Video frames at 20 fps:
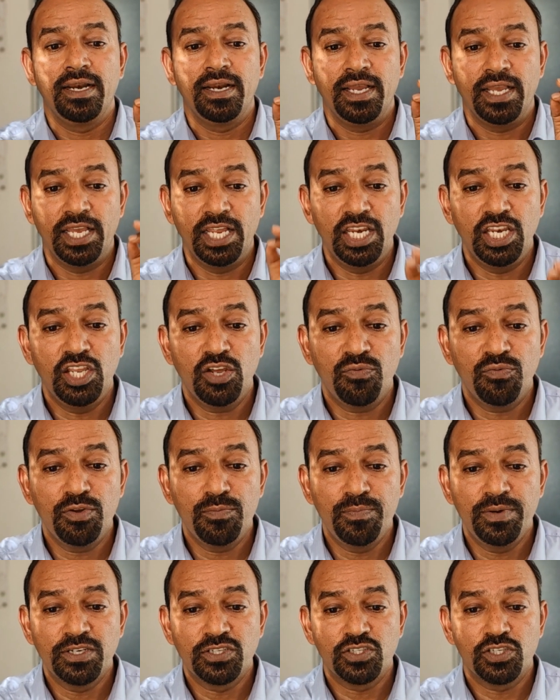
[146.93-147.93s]

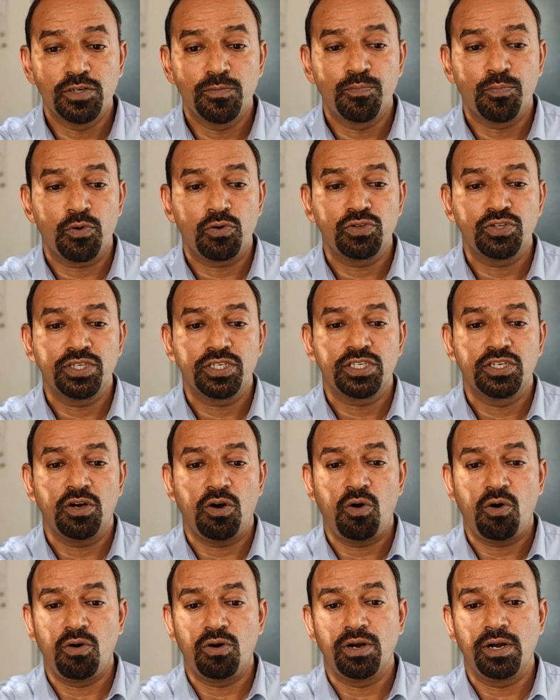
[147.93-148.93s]
interview-based project
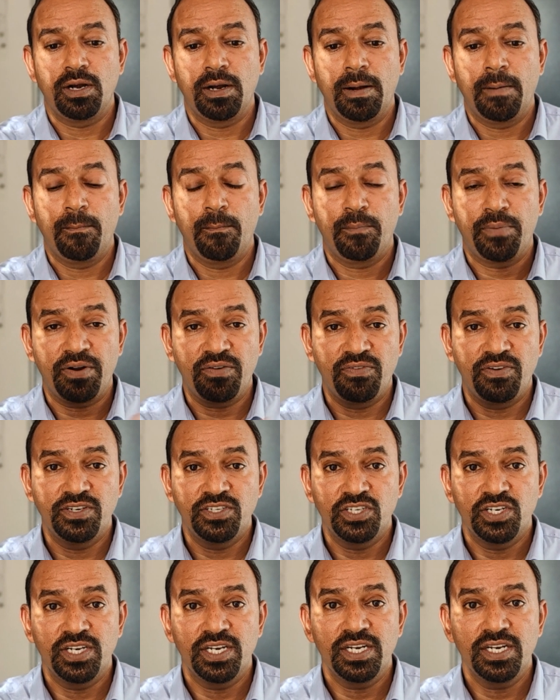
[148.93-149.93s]
on
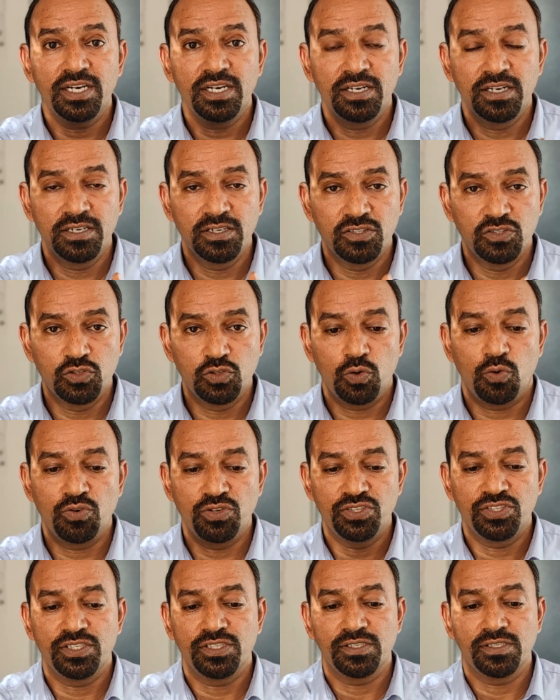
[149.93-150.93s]
professional
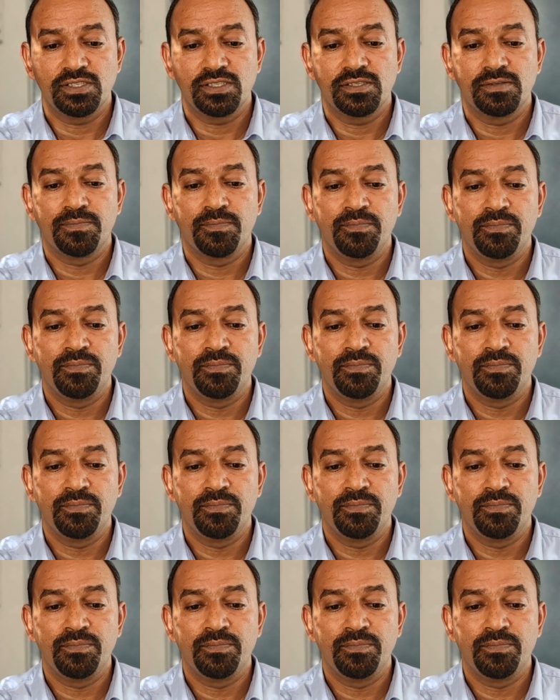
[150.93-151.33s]
choices.